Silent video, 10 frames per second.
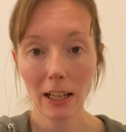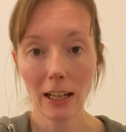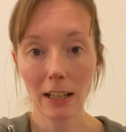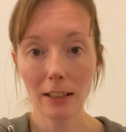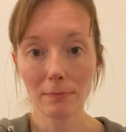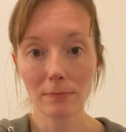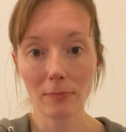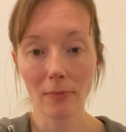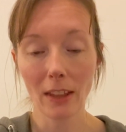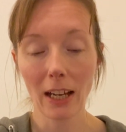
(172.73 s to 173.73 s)

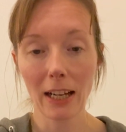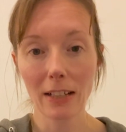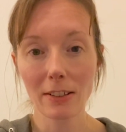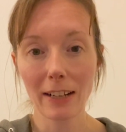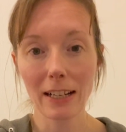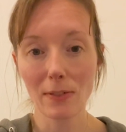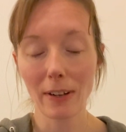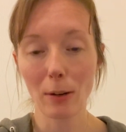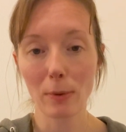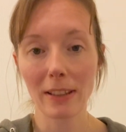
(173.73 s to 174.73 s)
And I asked for
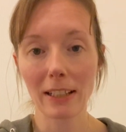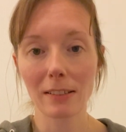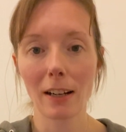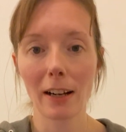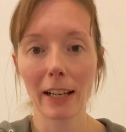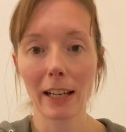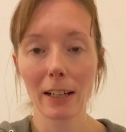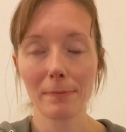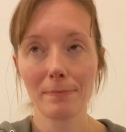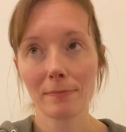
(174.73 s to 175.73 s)
help with things like
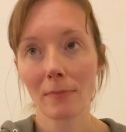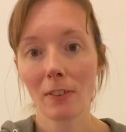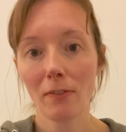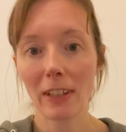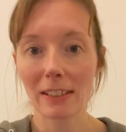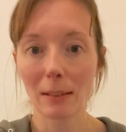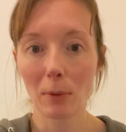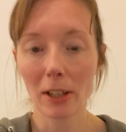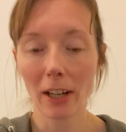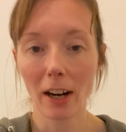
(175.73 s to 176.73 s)
fixing
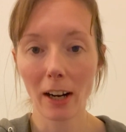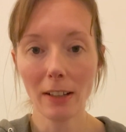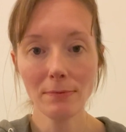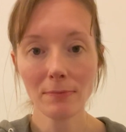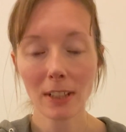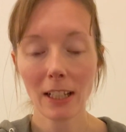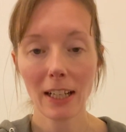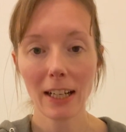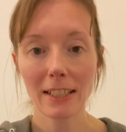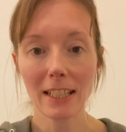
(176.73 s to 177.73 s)
my car. I
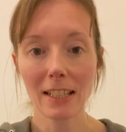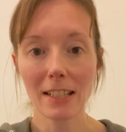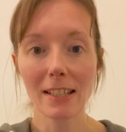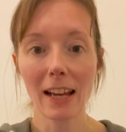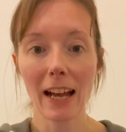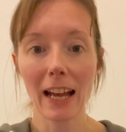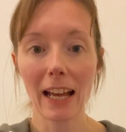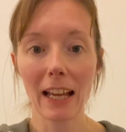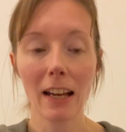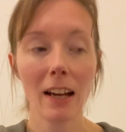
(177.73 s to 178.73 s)
didn't
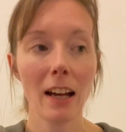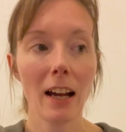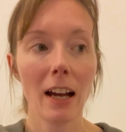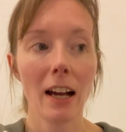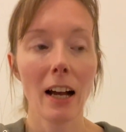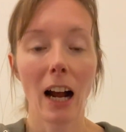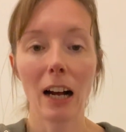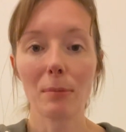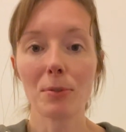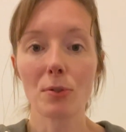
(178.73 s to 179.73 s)
say,
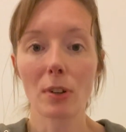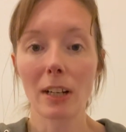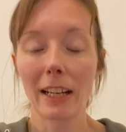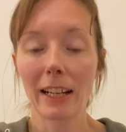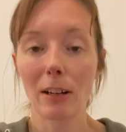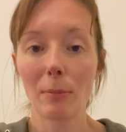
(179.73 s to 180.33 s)
I'm struggling, I'm